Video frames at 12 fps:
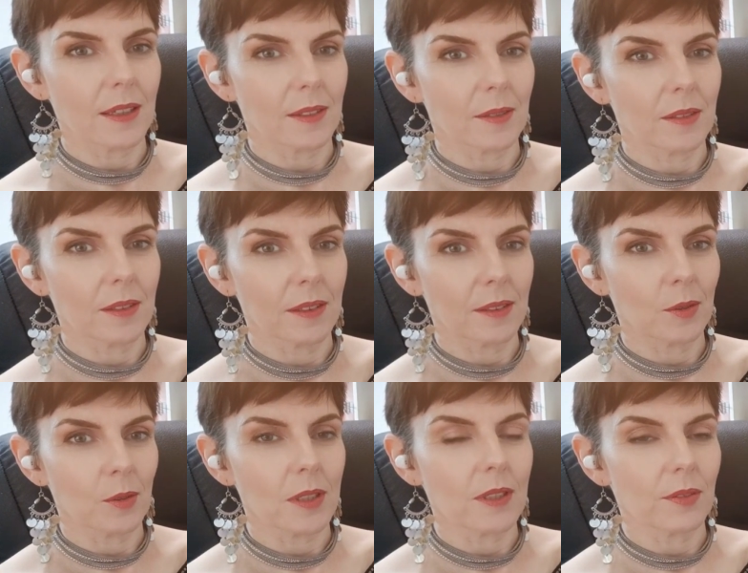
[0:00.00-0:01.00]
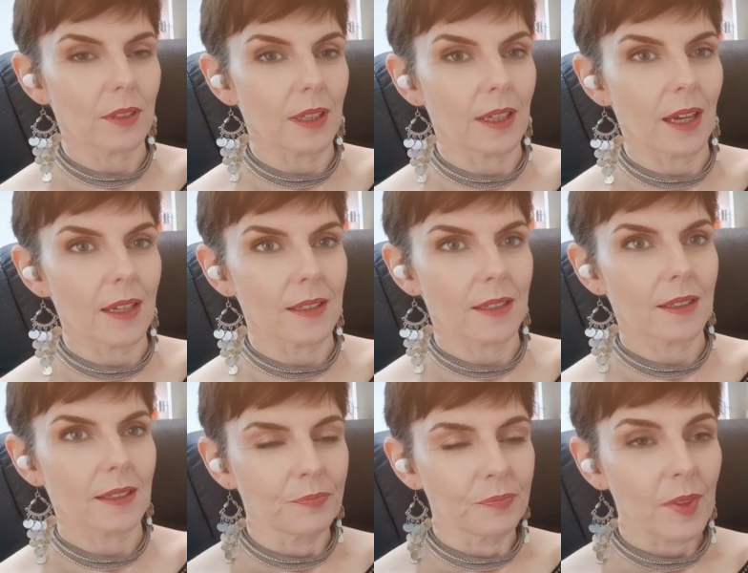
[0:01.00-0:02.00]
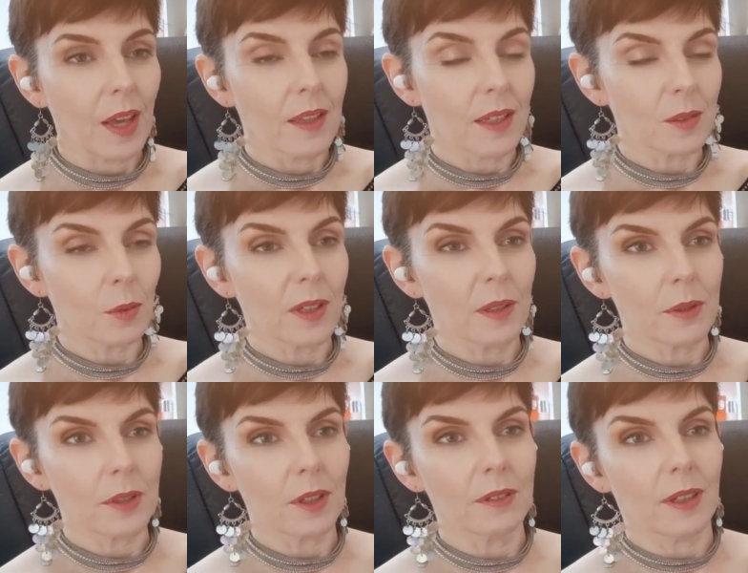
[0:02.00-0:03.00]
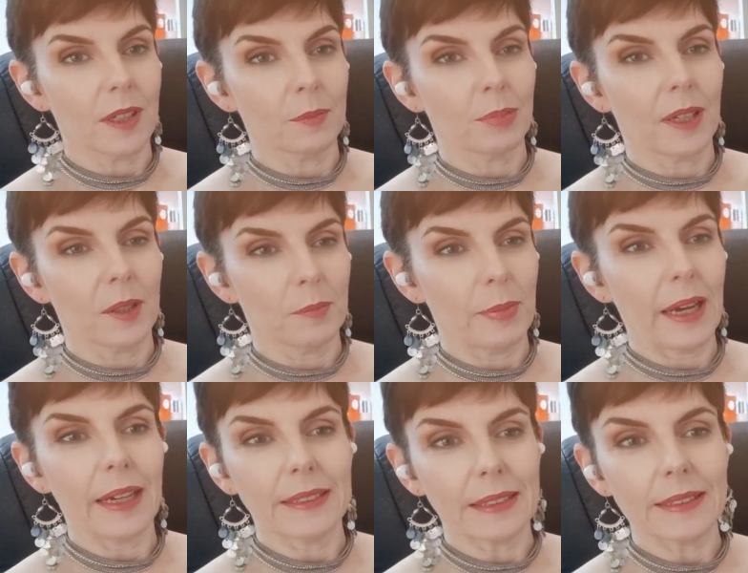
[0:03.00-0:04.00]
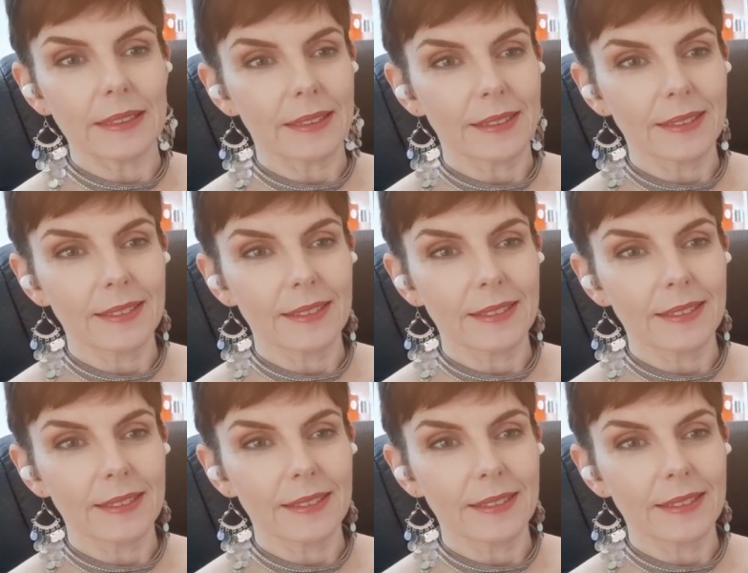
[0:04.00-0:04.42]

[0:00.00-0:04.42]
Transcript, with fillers: that uh, Christopher Lee has. That's why he was so great at playing baddies